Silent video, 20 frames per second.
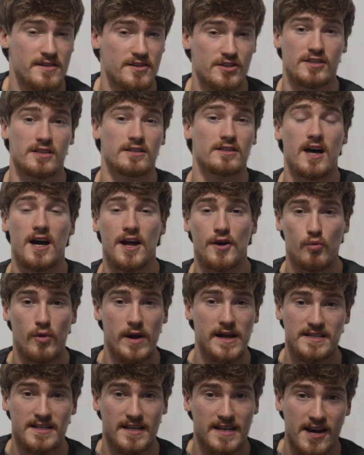There's a lot of
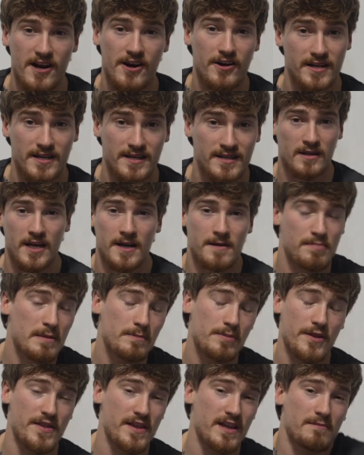weight to carry. A lot of
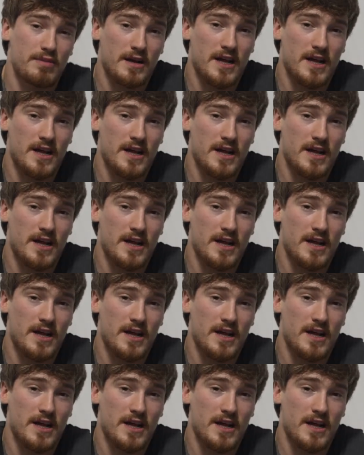people think